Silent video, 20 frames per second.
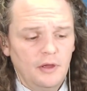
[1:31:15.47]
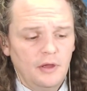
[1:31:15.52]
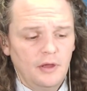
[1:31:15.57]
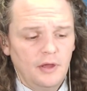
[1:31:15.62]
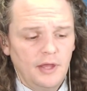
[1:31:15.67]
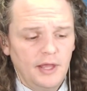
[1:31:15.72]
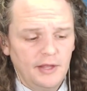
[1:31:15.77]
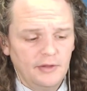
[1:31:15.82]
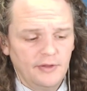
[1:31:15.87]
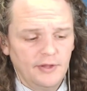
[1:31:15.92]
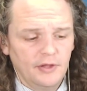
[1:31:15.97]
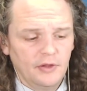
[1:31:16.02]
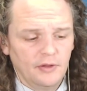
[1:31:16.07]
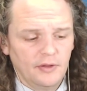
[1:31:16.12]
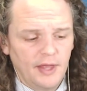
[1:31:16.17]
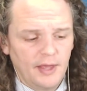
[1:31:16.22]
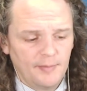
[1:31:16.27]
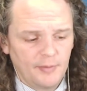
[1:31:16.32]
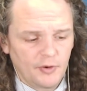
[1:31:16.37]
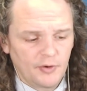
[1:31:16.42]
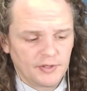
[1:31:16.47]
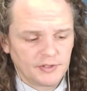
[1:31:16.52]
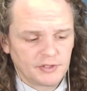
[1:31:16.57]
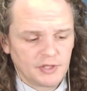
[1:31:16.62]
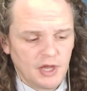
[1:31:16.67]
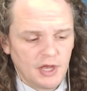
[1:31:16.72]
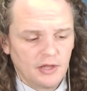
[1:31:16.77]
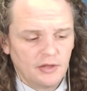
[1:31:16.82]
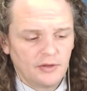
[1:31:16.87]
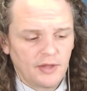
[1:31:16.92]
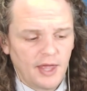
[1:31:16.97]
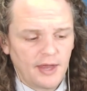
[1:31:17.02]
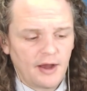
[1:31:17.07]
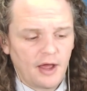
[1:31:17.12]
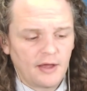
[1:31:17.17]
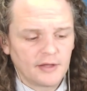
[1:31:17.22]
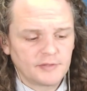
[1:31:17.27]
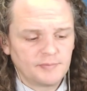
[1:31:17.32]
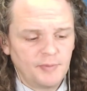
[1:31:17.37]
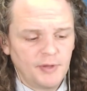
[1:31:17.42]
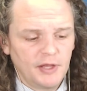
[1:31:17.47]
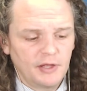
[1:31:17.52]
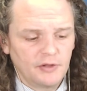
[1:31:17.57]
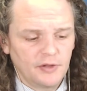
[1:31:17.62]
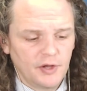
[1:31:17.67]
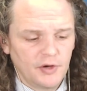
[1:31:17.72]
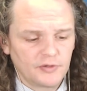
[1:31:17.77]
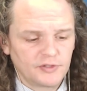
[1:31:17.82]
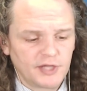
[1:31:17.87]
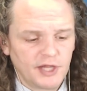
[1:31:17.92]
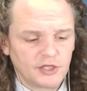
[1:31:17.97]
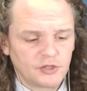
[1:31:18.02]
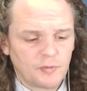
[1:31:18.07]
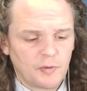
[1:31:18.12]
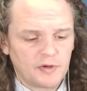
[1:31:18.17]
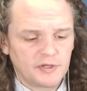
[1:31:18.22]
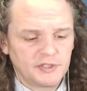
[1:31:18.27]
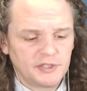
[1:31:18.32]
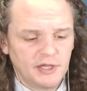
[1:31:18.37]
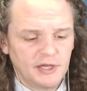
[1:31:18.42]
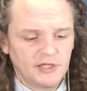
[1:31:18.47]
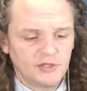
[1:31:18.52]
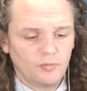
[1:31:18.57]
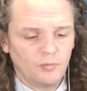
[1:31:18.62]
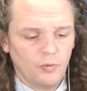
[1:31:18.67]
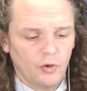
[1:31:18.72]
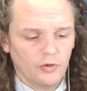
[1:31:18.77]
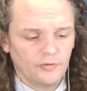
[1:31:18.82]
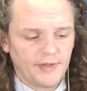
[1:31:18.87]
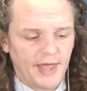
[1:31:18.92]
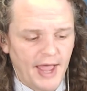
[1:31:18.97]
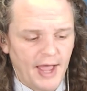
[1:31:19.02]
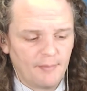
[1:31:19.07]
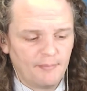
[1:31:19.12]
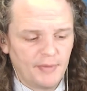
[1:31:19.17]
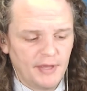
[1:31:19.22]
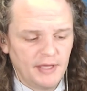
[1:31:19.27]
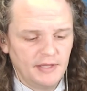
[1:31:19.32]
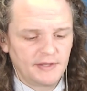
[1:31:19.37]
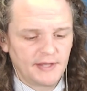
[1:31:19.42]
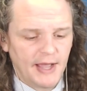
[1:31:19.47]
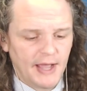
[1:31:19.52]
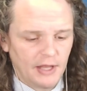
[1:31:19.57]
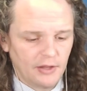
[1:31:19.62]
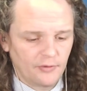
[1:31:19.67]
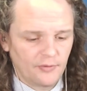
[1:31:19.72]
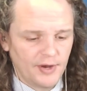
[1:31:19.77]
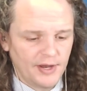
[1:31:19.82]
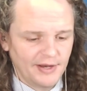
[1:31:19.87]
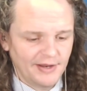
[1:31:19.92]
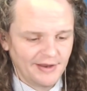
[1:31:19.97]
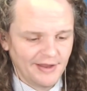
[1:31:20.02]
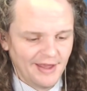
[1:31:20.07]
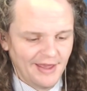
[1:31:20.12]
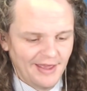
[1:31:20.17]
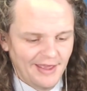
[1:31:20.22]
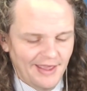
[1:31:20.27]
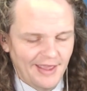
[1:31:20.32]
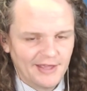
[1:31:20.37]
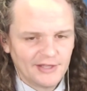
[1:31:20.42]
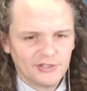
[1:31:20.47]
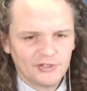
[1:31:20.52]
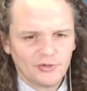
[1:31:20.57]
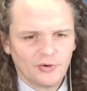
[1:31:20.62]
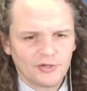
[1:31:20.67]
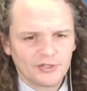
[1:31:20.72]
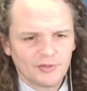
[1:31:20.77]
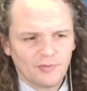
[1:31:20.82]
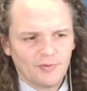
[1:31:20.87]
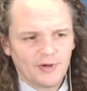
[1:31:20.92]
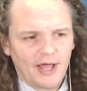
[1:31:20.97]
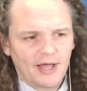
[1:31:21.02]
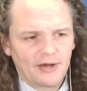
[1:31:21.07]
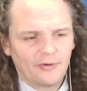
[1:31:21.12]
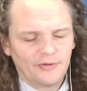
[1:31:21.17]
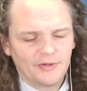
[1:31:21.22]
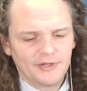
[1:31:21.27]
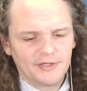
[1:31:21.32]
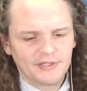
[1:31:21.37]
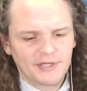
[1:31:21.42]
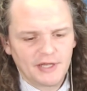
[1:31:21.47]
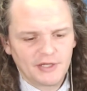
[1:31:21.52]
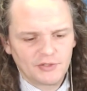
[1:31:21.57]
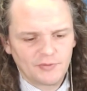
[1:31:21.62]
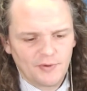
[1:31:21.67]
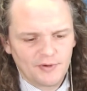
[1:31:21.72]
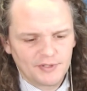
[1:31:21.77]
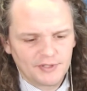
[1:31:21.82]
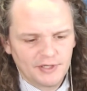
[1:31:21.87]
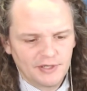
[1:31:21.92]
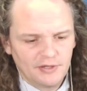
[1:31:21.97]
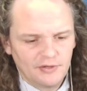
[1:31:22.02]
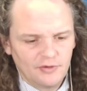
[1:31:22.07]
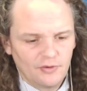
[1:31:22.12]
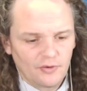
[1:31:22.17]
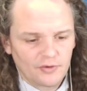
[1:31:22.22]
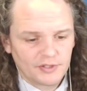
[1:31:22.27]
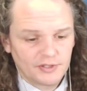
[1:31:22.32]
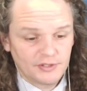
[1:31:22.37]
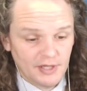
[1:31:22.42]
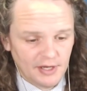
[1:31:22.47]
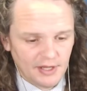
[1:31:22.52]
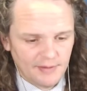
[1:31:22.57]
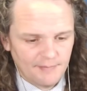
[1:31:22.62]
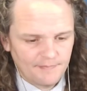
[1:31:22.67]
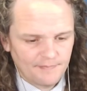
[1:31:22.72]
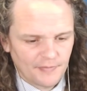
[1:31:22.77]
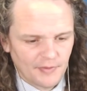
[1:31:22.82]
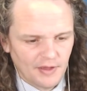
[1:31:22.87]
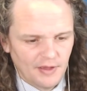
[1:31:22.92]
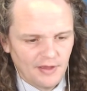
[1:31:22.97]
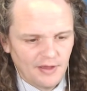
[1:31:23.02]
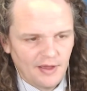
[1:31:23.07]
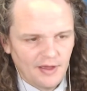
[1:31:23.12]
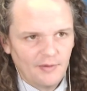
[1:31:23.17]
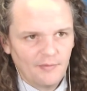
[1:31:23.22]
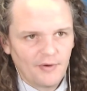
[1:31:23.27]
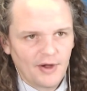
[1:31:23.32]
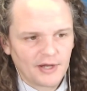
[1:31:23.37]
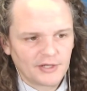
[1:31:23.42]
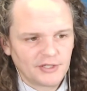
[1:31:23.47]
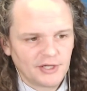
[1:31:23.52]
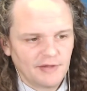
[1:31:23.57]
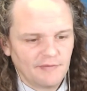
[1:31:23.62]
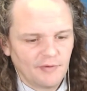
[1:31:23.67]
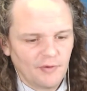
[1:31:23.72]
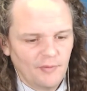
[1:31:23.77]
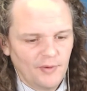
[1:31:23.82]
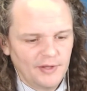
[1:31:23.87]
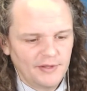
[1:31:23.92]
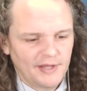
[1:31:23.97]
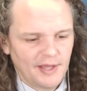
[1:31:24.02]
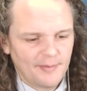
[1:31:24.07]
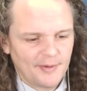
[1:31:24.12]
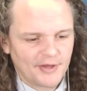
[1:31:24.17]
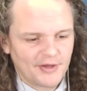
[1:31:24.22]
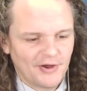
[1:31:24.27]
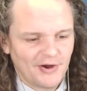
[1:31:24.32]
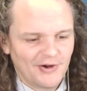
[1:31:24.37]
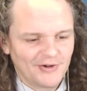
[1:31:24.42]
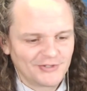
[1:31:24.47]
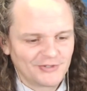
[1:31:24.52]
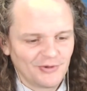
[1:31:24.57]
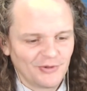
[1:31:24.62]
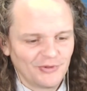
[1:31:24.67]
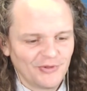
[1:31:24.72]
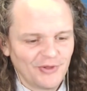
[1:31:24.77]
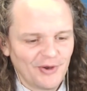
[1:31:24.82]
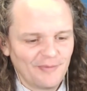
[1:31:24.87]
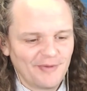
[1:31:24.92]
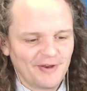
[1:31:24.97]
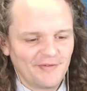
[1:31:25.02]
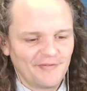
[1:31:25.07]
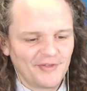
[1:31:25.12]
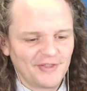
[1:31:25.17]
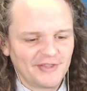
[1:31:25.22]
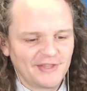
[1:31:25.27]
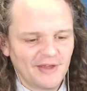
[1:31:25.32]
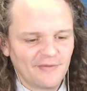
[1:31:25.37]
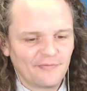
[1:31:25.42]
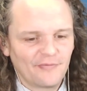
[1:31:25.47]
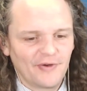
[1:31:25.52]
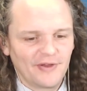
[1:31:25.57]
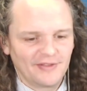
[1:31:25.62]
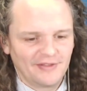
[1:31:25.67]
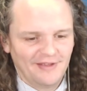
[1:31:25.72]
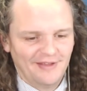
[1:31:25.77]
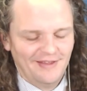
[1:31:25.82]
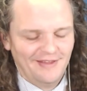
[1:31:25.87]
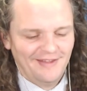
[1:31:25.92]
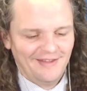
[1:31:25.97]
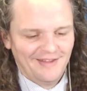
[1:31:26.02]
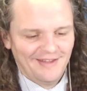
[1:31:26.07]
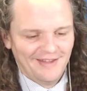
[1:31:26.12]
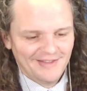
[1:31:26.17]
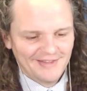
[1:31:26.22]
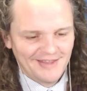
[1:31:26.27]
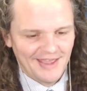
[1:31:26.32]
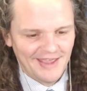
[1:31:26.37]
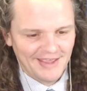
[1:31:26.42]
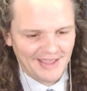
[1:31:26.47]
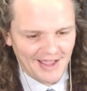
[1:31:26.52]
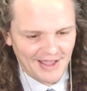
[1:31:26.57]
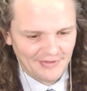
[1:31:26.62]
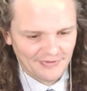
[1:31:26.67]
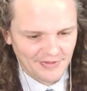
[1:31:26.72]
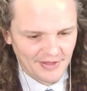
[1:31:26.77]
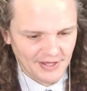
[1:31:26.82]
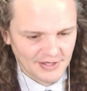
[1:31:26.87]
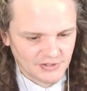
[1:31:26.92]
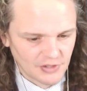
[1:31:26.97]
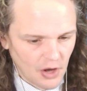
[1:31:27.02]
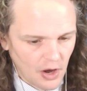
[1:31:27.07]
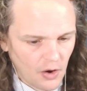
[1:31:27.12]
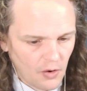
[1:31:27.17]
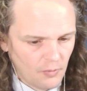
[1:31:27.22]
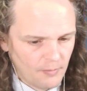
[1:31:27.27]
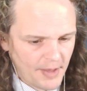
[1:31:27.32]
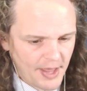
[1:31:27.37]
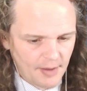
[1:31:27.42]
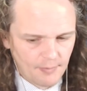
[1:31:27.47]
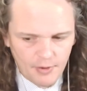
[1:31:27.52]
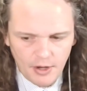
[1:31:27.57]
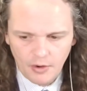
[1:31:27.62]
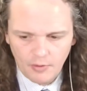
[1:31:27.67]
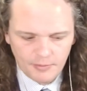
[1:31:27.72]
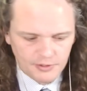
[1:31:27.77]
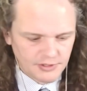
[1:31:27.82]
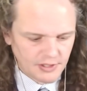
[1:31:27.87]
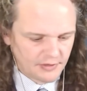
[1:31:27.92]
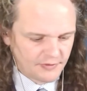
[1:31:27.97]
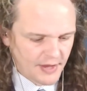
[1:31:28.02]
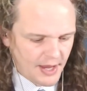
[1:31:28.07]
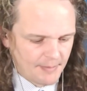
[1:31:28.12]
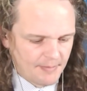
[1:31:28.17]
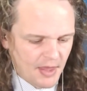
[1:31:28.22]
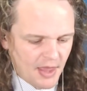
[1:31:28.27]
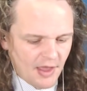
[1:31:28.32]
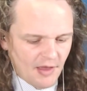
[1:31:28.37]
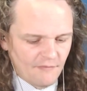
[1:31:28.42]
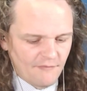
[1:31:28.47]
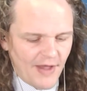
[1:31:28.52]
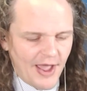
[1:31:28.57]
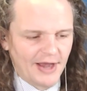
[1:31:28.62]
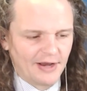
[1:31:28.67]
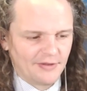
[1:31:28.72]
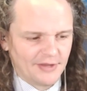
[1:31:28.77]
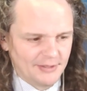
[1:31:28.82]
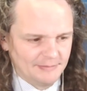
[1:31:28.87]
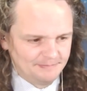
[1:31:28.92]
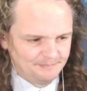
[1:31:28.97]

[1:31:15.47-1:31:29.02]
illegal immigrants. Let us be clear. Sanctuary cities will not be tolerated in Georgia. We're not only a sanctuary city in New York City, we're actually giving away debit cards. So a little bit of a different take on things. Oh, man, we are almost out of time. Finally,